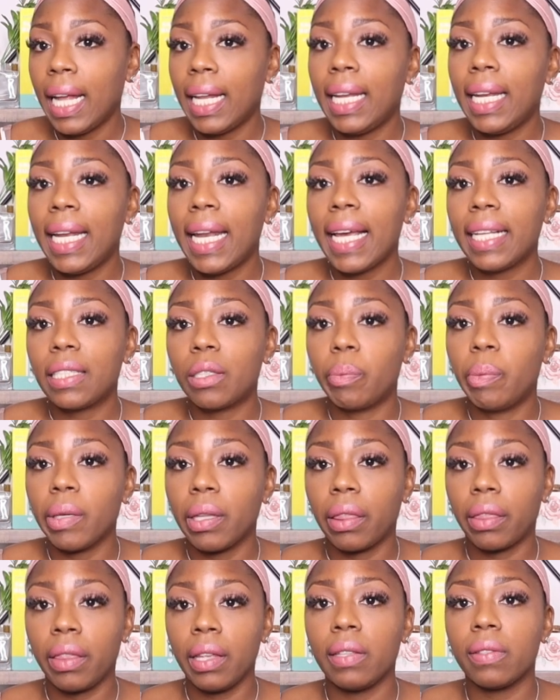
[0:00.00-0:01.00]
let's
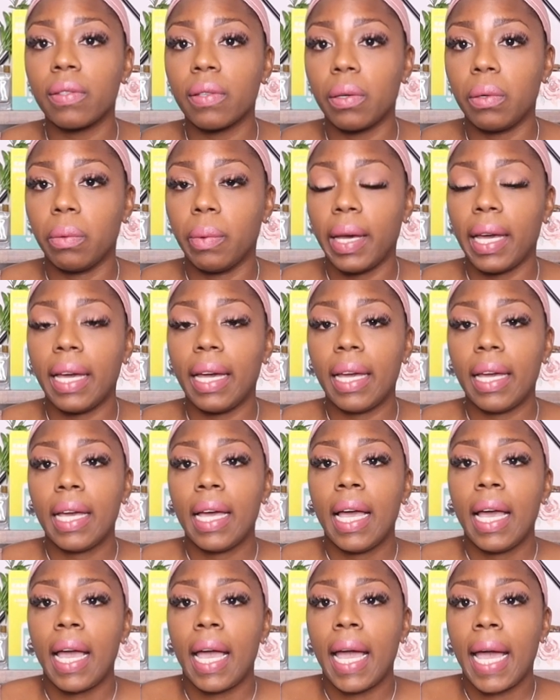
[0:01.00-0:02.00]
put this away
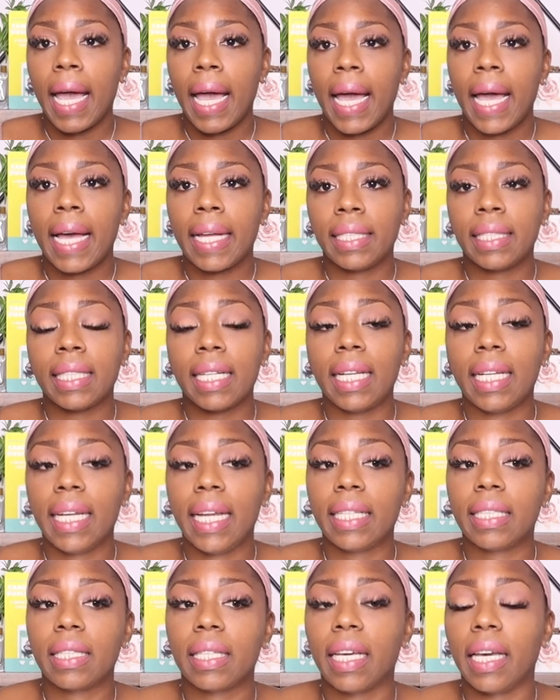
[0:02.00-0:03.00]
and
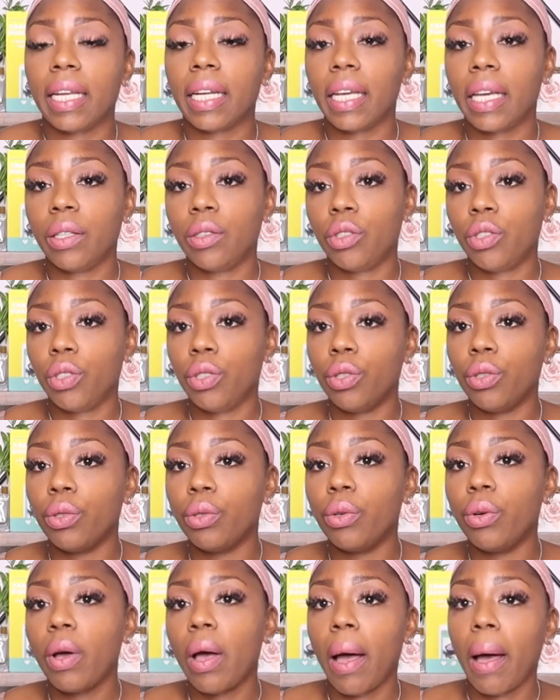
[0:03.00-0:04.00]
let's get
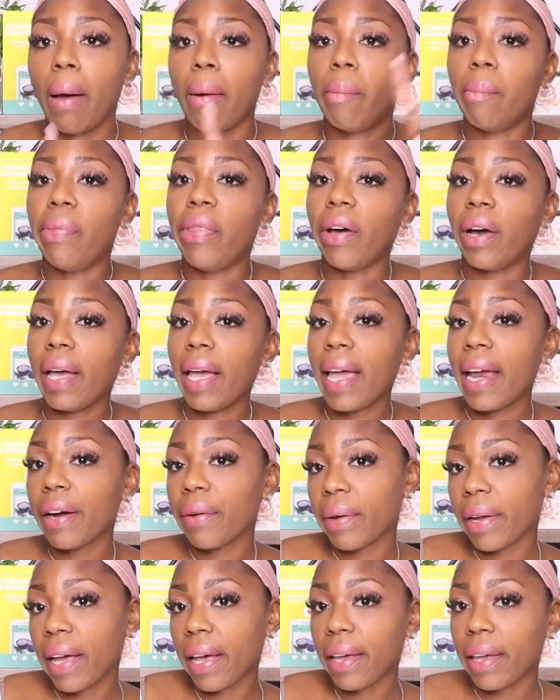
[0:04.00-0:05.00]
into the
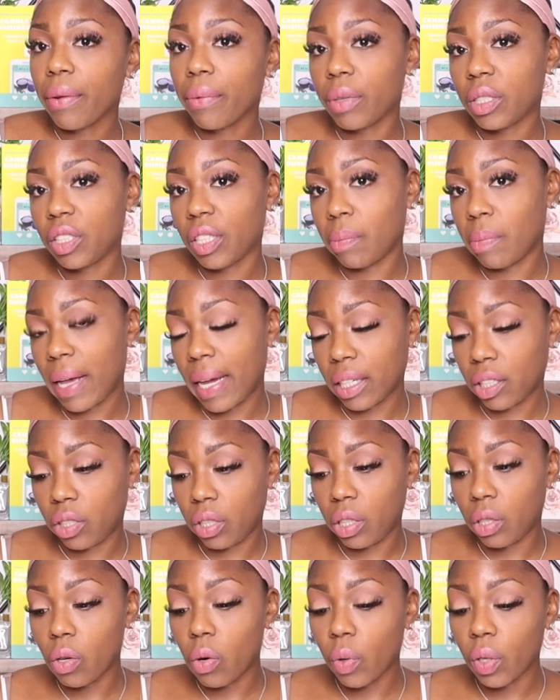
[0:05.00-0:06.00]
area in which I'm
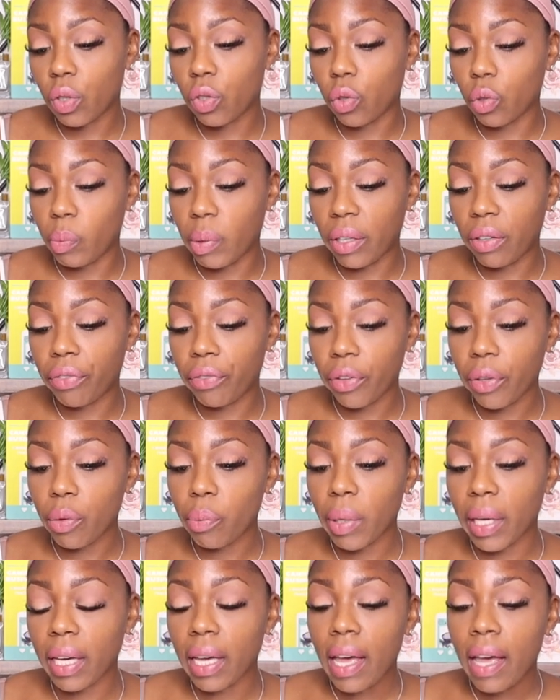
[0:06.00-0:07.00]
actually going to be
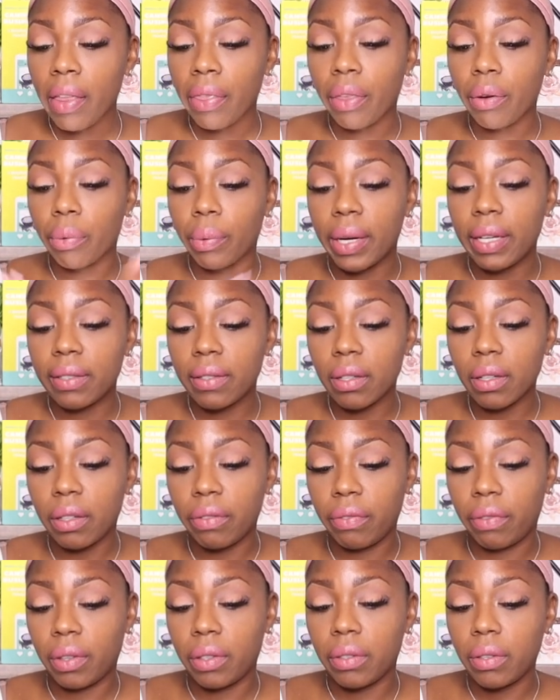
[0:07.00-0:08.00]
filming the rest
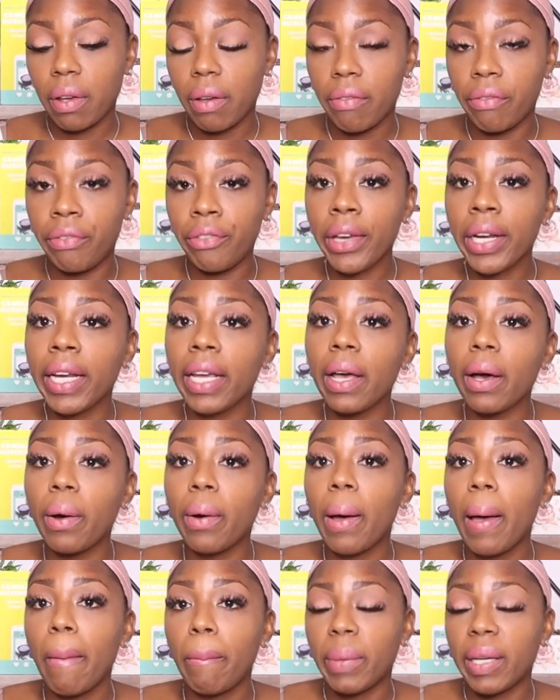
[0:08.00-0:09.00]
of this
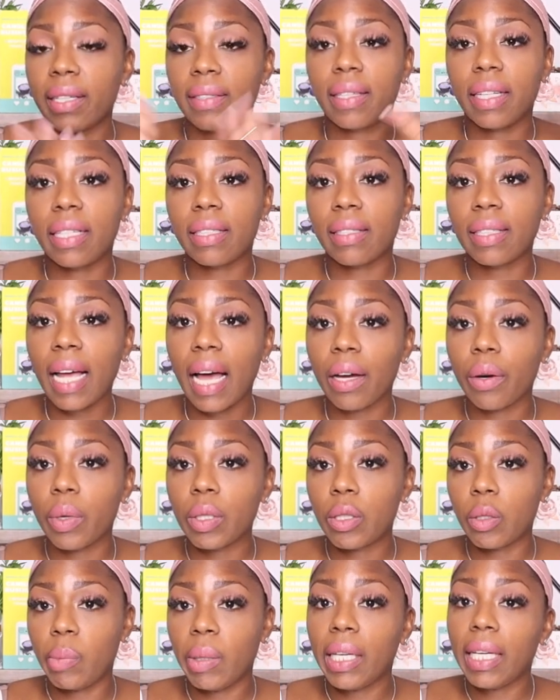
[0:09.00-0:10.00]
video, because it is not
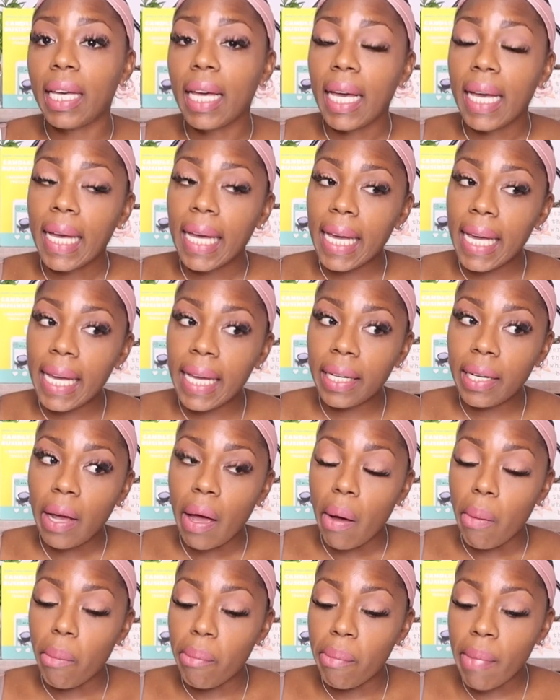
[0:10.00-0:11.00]
going to be in
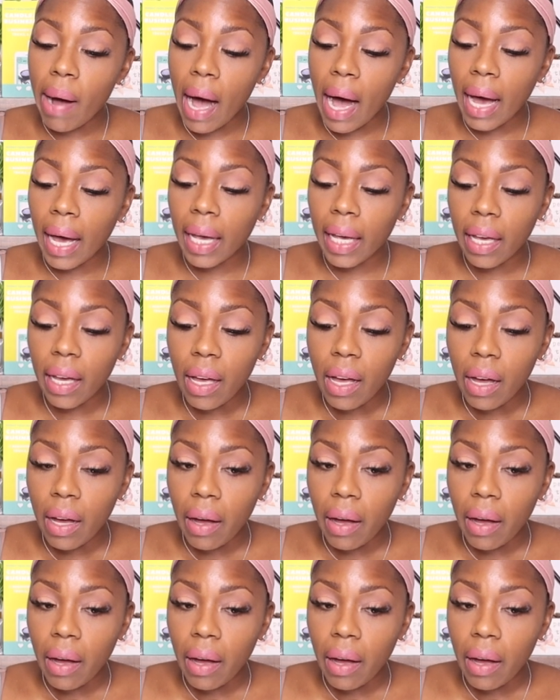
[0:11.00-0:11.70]
my